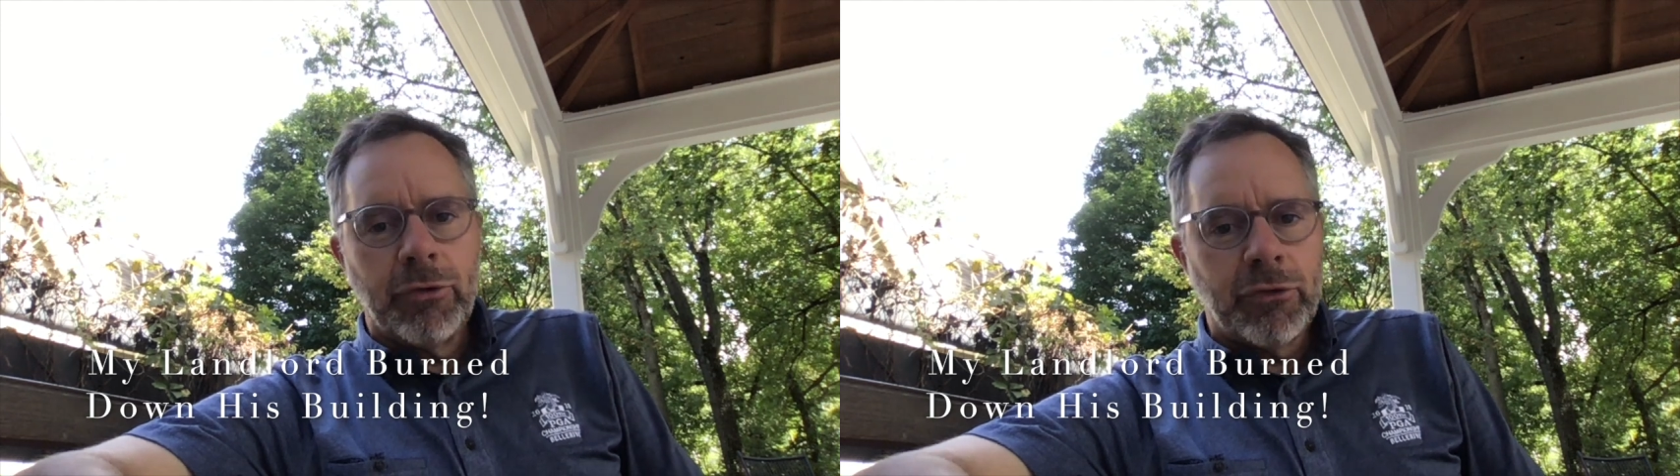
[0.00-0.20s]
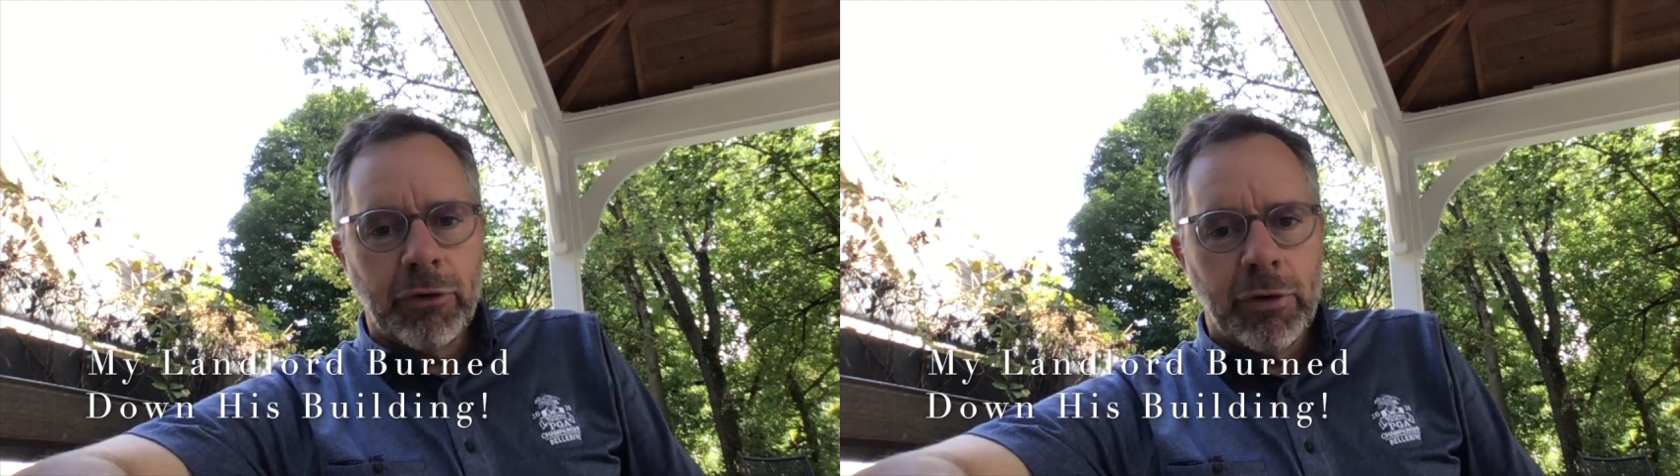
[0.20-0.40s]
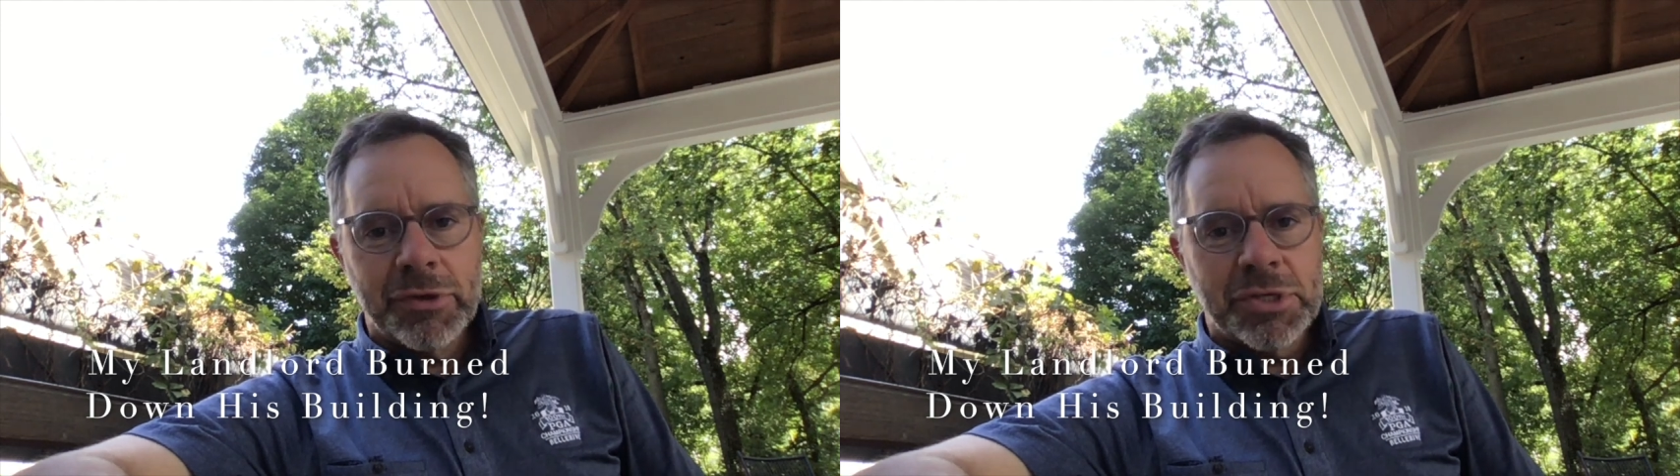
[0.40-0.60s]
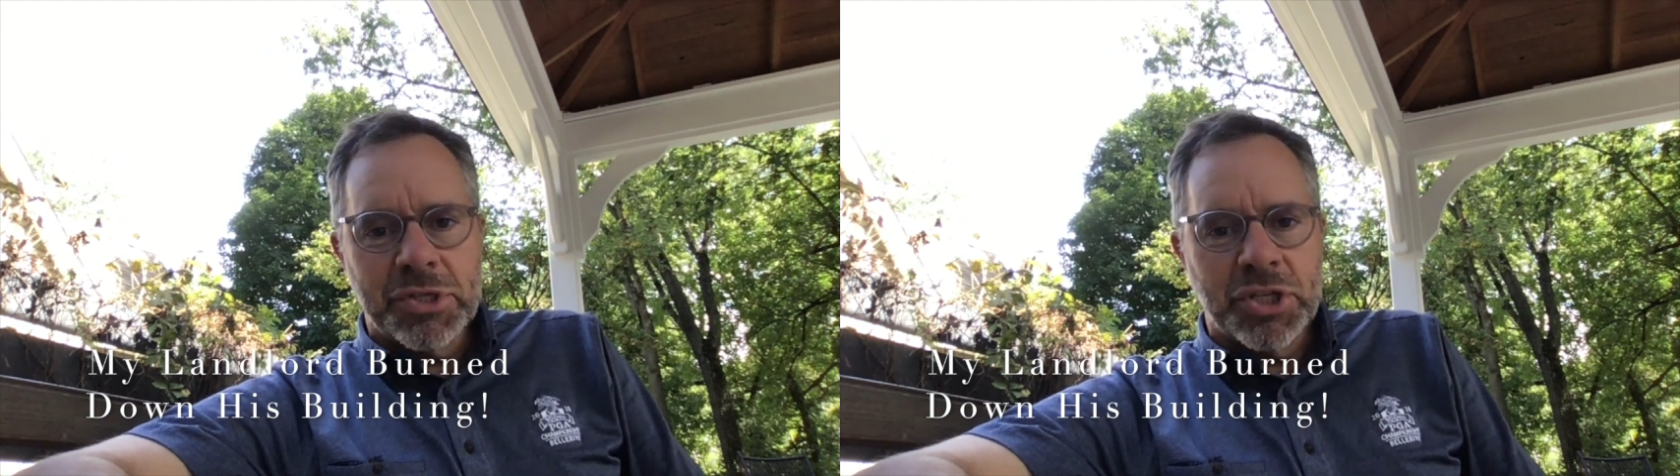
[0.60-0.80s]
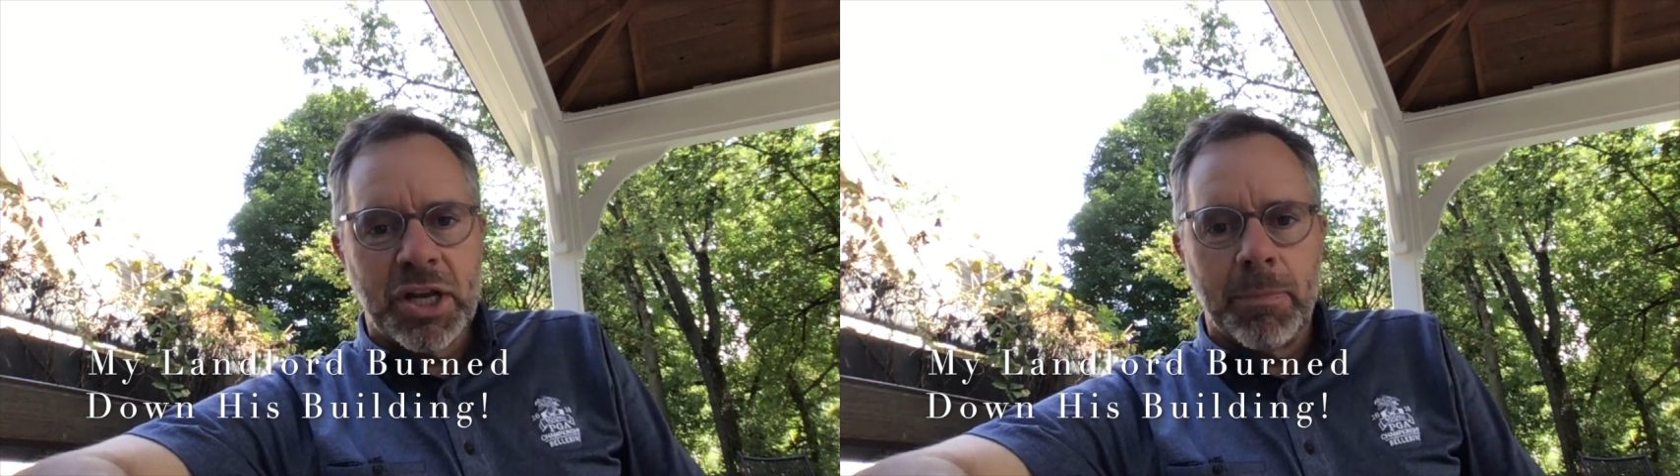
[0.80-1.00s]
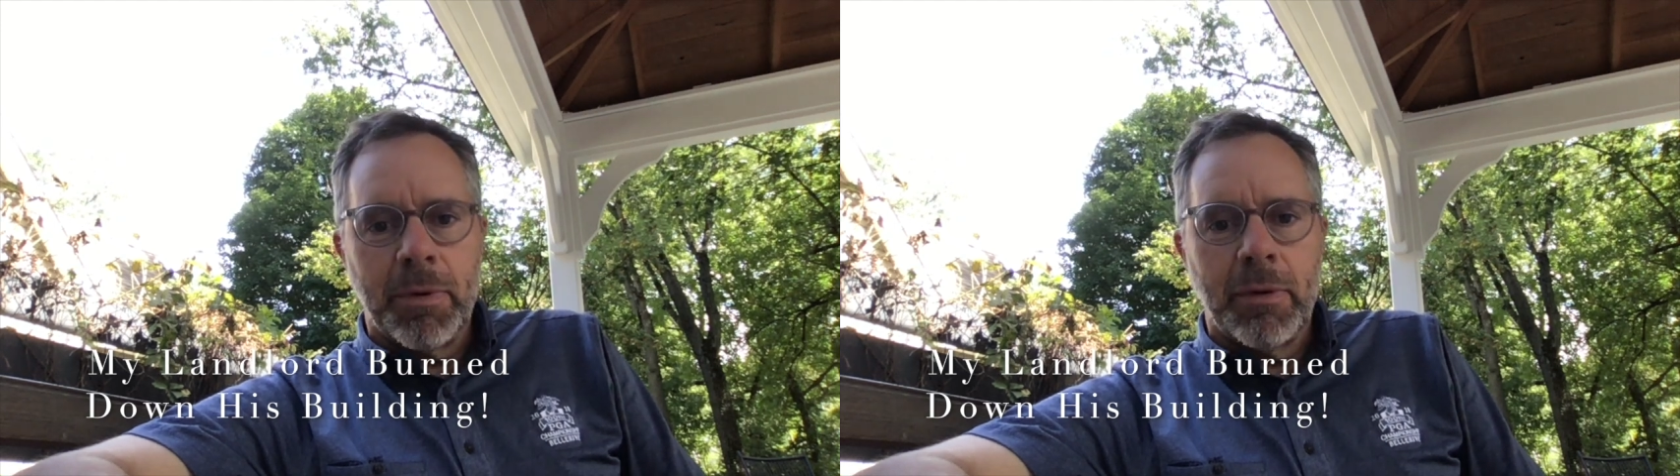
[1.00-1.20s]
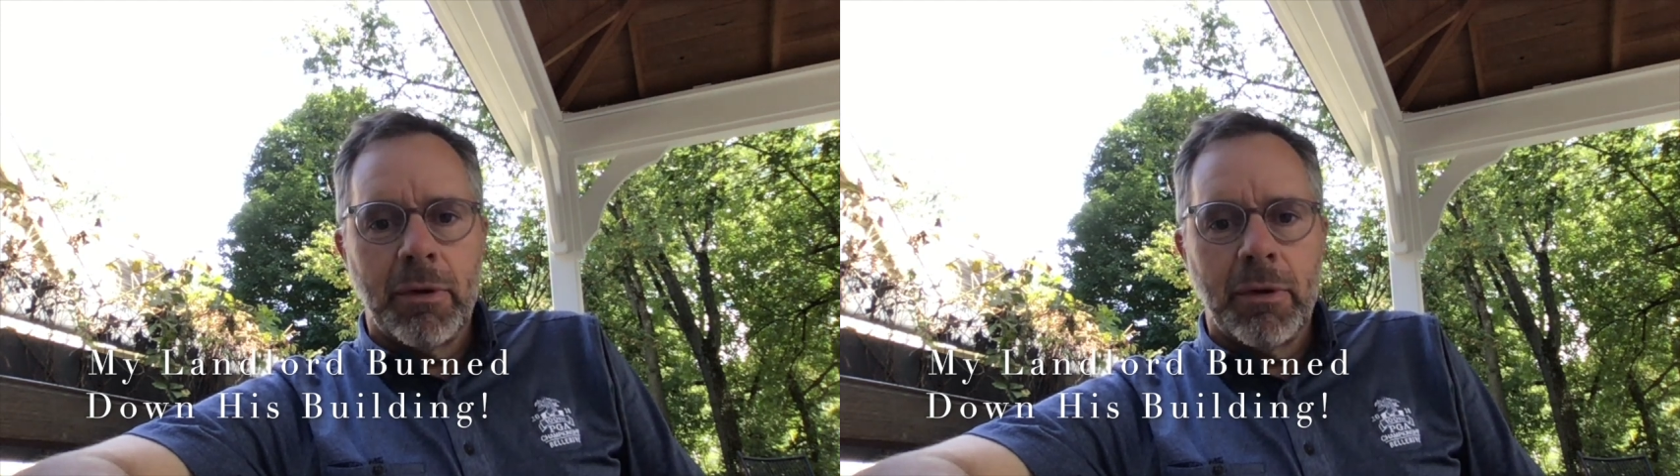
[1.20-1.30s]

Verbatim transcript: insurance is cheap.